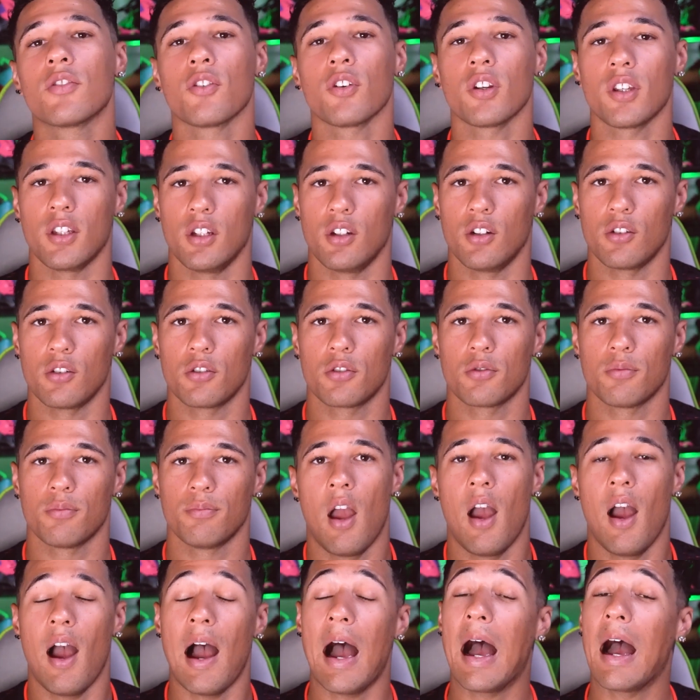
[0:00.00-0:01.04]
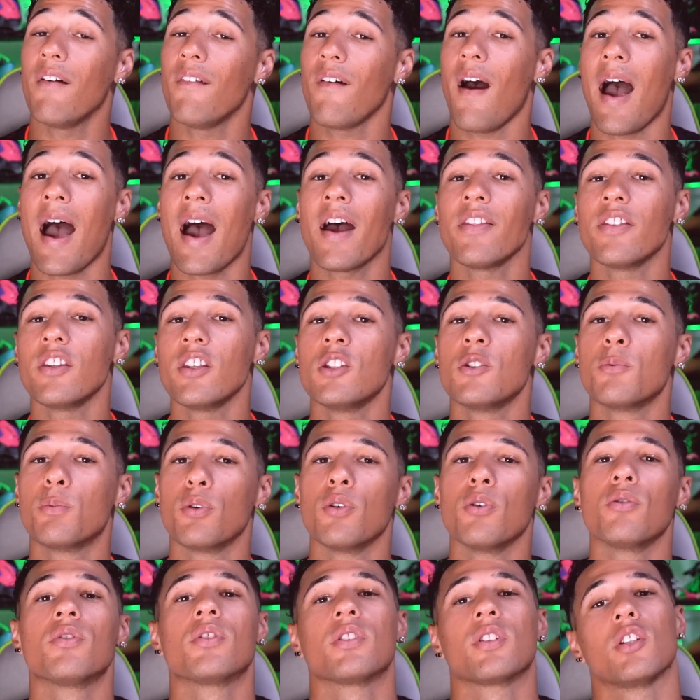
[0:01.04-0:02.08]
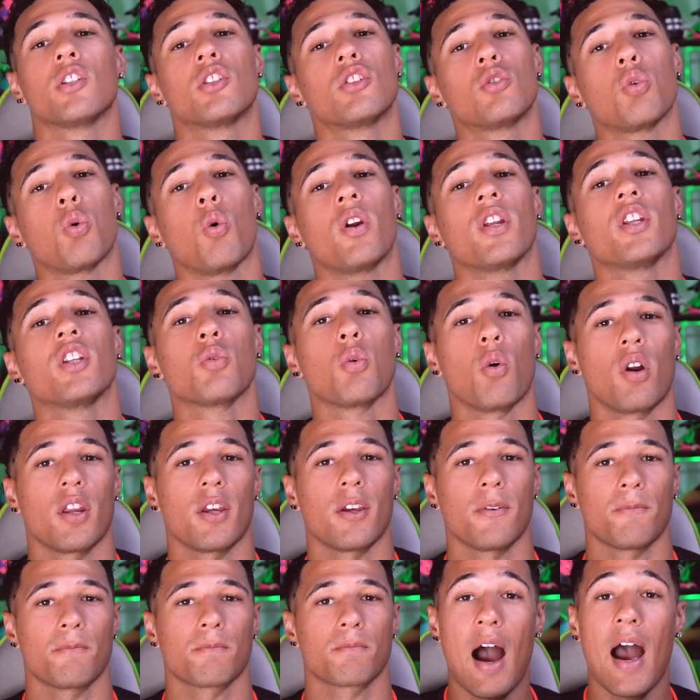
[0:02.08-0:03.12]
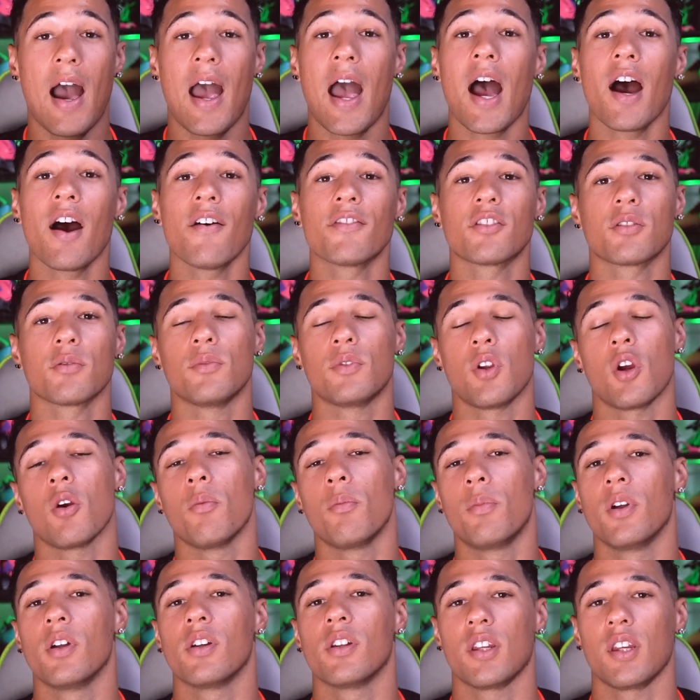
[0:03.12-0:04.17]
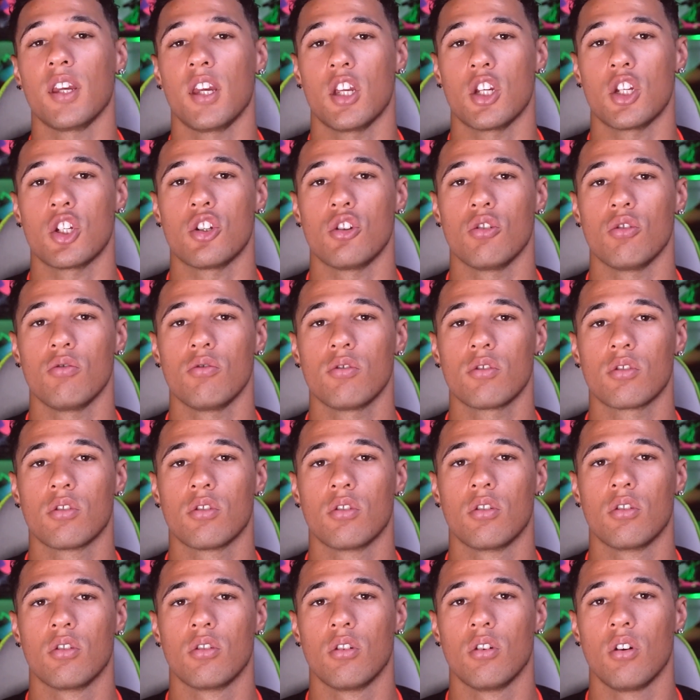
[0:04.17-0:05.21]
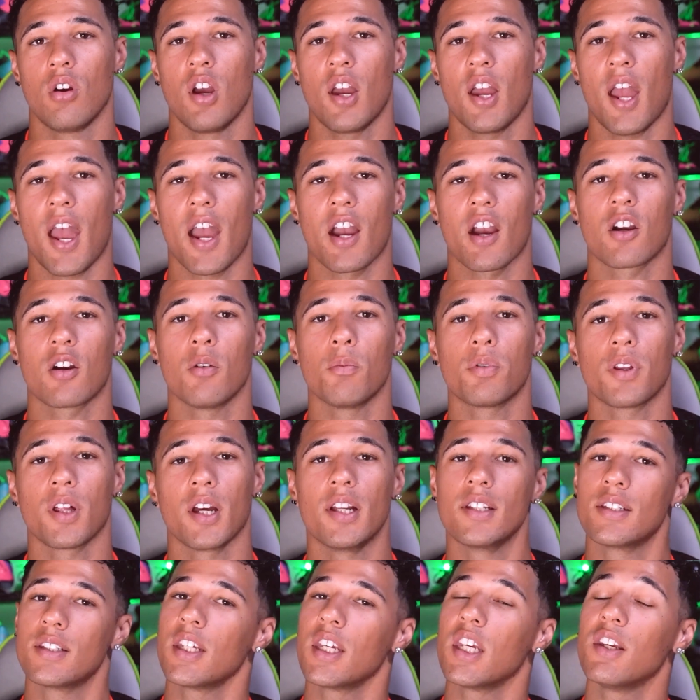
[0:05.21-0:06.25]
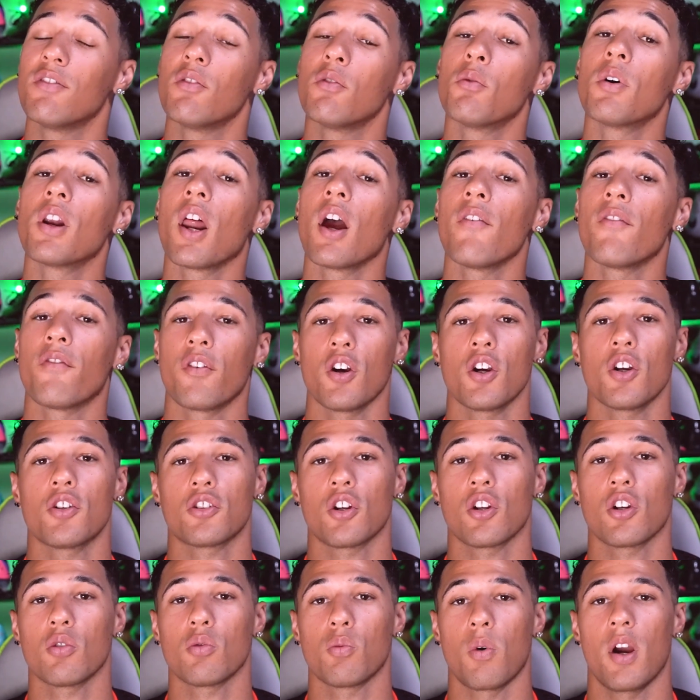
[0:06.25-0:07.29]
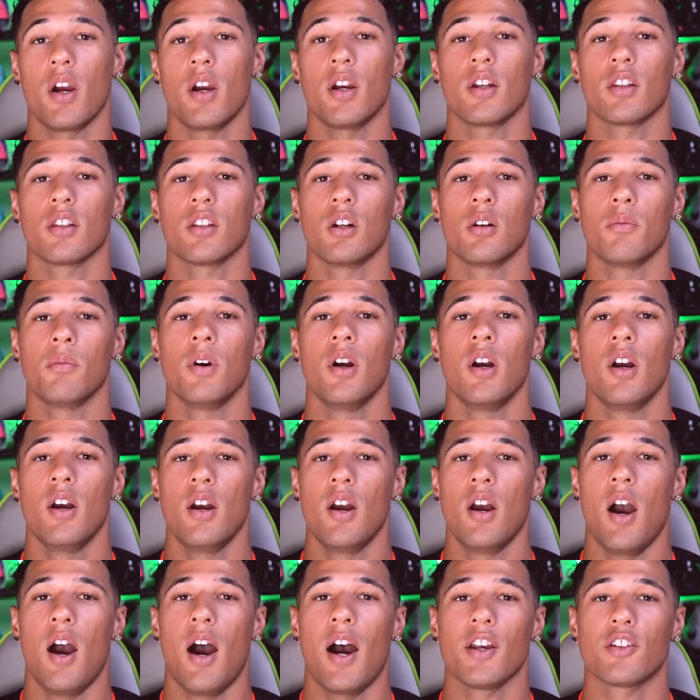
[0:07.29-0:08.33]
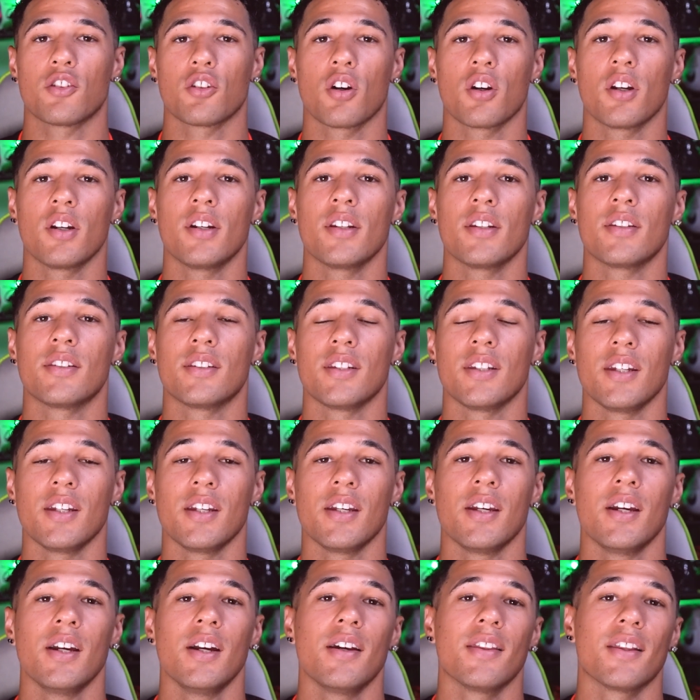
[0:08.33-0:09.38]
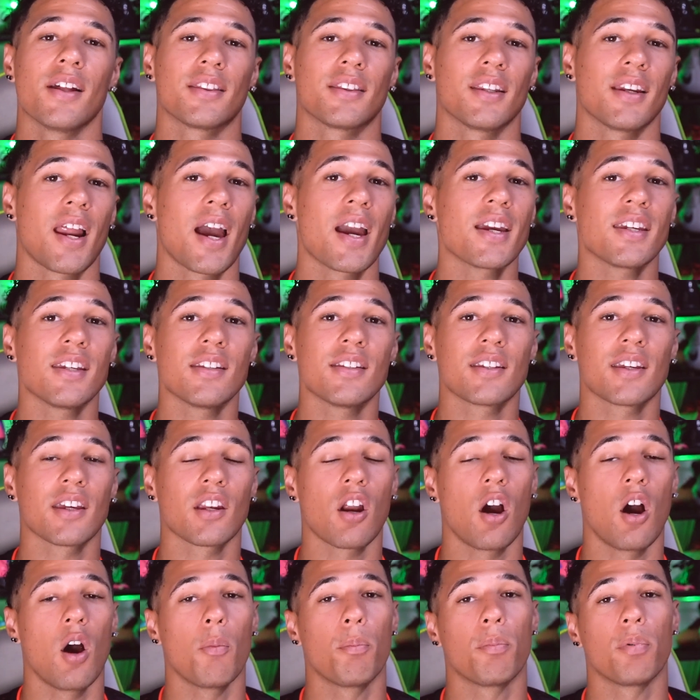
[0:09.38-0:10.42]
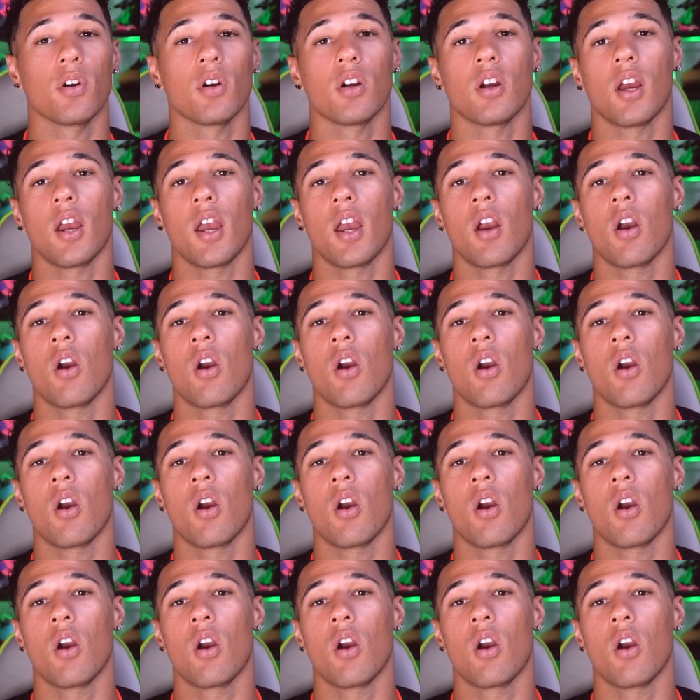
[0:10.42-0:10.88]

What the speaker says: for years. I've had these boots since 2020. I have some durability issues and complaints. Even when I first started wearing them, I started to see that the NikeSkin upper